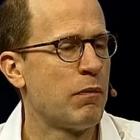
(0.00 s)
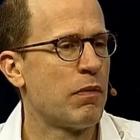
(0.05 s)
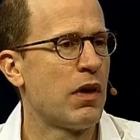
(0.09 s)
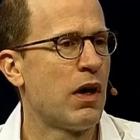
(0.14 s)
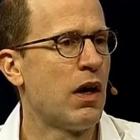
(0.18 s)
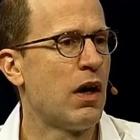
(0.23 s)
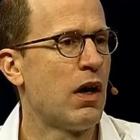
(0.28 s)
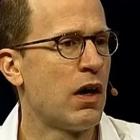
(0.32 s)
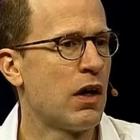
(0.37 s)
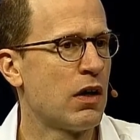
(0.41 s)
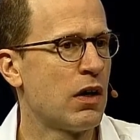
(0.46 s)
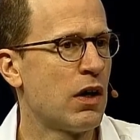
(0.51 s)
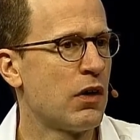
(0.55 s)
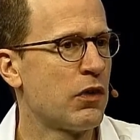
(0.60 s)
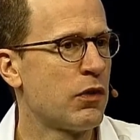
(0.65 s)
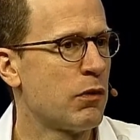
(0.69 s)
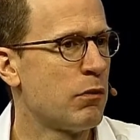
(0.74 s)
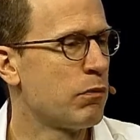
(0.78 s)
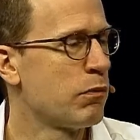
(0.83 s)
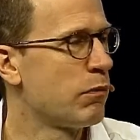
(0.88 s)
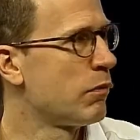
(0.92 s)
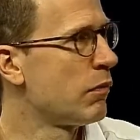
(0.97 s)
are not
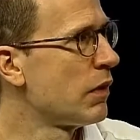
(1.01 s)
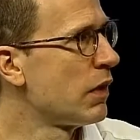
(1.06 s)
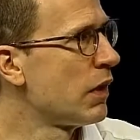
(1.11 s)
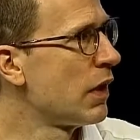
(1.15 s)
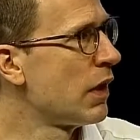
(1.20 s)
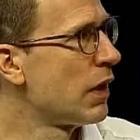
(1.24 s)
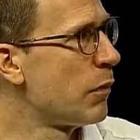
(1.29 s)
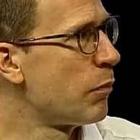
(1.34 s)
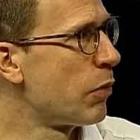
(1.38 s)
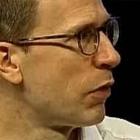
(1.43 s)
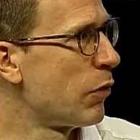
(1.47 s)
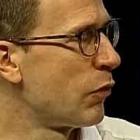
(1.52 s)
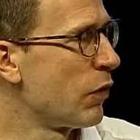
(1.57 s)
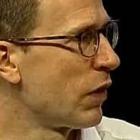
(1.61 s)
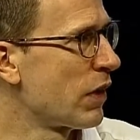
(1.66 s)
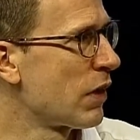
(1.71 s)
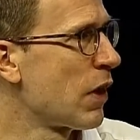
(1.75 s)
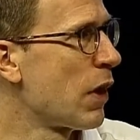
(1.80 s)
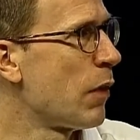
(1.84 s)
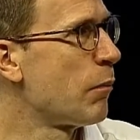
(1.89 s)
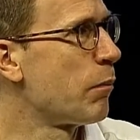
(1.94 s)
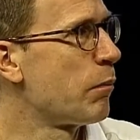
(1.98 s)
in a perfect
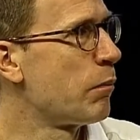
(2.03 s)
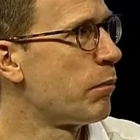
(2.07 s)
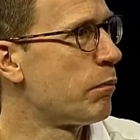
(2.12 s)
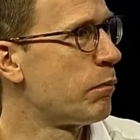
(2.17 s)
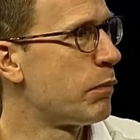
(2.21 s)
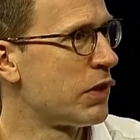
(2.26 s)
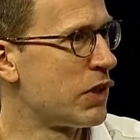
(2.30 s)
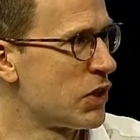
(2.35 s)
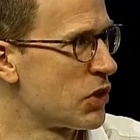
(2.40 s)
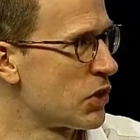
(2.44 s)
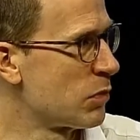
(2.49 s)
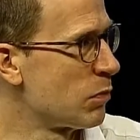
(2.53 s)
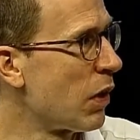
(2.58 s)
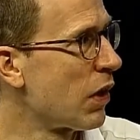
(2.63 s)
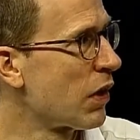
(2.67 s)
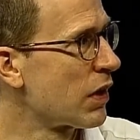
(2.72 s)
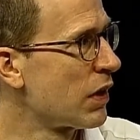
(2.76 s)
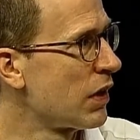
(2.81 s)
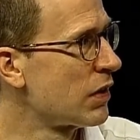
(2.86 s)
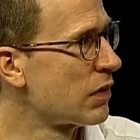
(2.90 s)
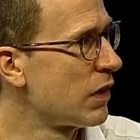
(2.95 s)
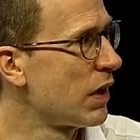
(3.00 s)
competition
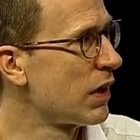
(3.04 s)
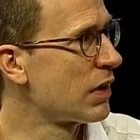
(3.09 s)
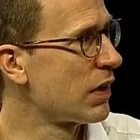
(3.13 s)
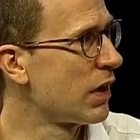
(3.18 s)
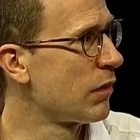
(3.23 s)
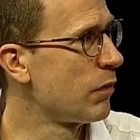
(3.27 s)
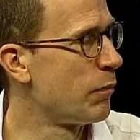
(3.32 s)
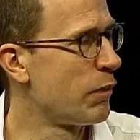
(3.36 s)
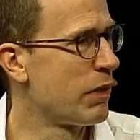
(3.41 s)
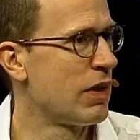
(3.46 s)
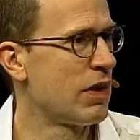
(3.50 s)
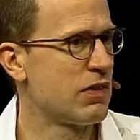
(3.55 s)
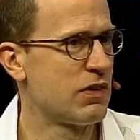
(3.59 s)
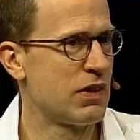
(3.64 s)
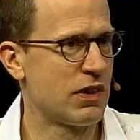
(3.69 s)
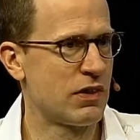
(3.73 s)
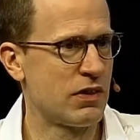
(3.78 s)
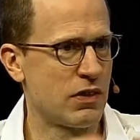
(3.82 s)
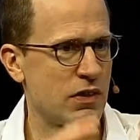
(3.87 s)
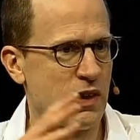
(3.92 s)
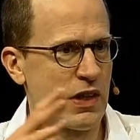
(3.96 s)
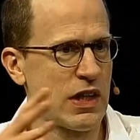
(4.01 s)
market, right? I mean, they sit
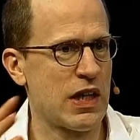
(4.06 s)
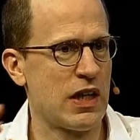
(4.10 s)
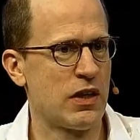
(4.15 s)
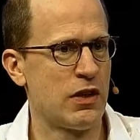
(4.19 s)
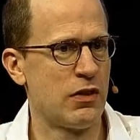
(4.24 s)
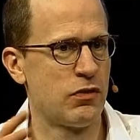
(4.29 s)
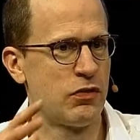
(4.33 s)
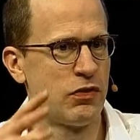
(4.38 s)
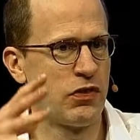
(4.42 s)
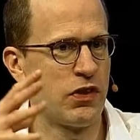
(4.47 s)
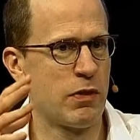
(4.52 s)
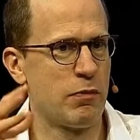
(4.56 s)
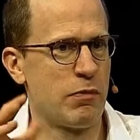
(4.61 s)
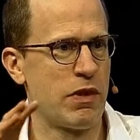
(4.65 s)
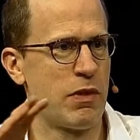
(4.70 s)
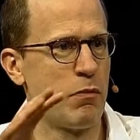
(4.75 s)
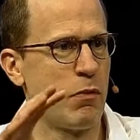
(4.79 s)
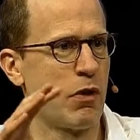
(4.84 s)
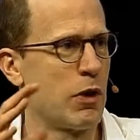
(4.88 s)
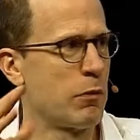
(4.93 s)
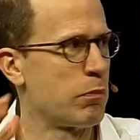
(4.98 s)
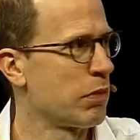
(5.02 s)
on a kind of
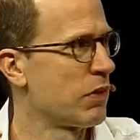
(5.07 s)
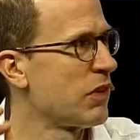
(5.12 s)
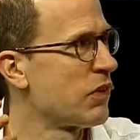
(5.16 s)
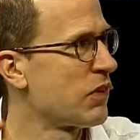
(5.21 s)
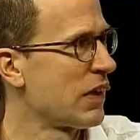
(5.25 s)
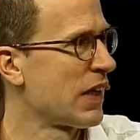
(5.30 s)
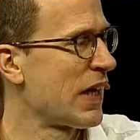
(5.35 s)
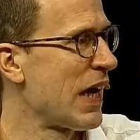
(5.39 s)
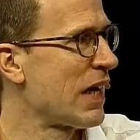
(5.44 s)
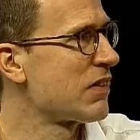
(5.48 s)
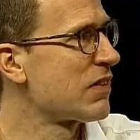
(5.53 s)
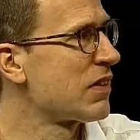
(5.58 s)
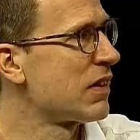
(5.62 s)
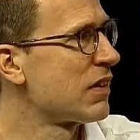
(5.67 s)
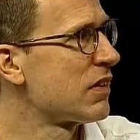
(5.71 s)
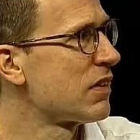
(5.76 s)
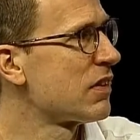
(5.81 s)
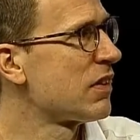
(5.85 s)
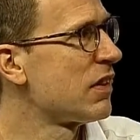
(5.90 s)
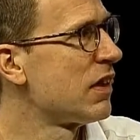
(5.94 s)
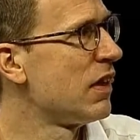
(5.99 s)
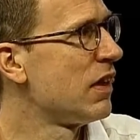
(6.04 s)
semi-monopolistic
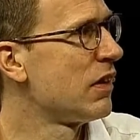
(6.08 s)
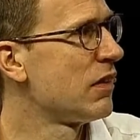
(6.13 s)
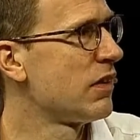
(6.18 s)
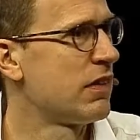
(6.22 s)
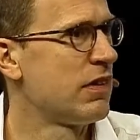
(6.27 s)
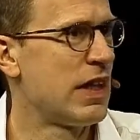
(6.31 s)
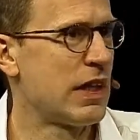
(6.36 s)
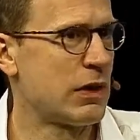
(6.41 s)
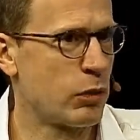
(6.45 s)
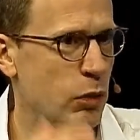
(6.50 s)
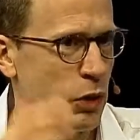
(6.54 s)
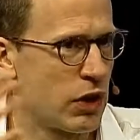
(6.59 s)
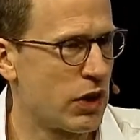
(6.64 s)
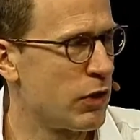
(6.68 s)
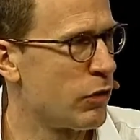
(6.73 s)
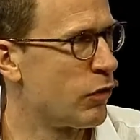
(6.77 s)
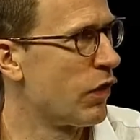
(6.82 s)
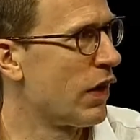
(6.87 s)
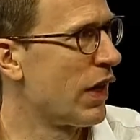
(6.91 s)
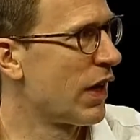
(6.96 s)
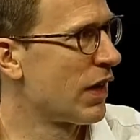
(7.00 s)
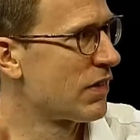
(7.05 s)
assets network
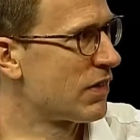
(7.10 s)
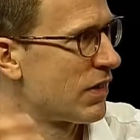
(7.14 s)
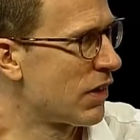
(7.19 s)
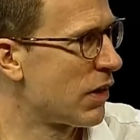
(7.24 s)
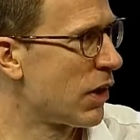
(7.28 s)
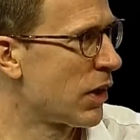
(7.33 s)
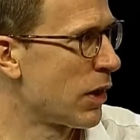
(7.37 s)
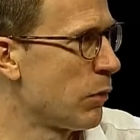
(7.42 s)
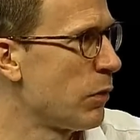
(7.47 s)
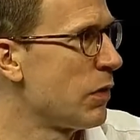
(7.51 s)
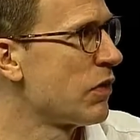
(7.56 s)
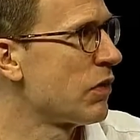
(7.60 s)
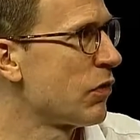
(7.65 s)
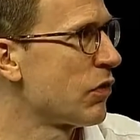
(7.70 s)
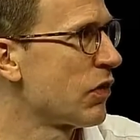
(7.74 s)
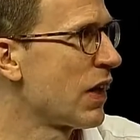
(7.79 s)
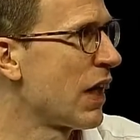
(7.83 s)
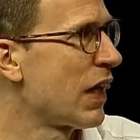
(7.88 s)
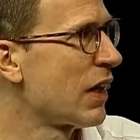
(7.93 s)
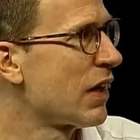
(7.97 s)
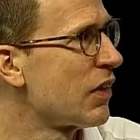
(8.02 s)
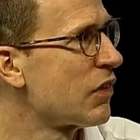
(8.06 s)
effects, economies of
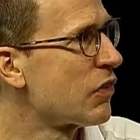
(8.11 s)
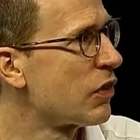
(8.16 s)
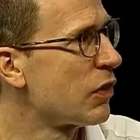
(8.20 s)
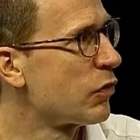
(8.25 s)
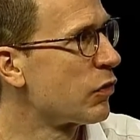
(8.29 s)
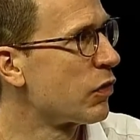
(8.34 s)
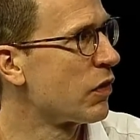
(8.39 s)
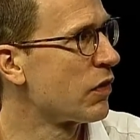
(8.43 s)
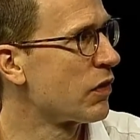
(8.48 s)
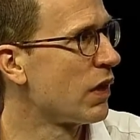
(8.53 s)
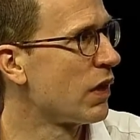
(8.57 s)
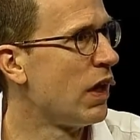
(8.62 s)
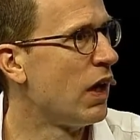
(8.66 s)
scale, and mm. so hmm. forth.